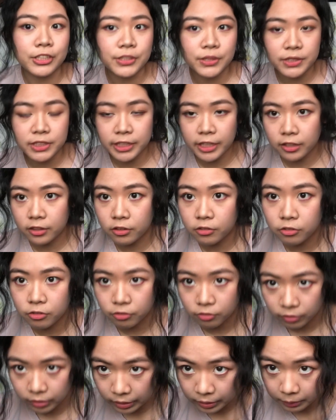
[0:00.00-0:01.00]
So to get the
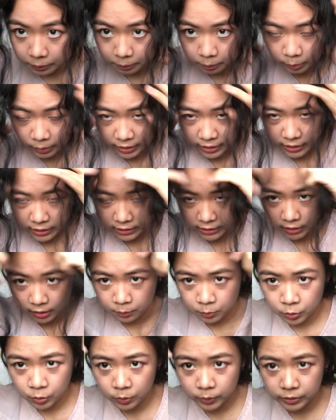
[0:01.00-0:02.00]
front bangs,
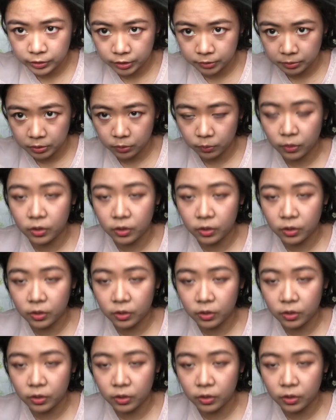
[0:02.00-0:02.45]
I'm going to be